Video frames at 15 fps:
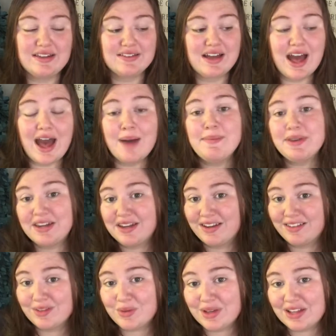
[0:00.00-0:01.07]
not happening as
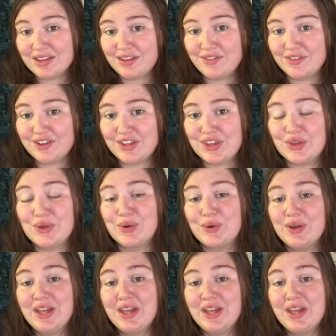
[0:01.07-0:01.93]
quickly for you,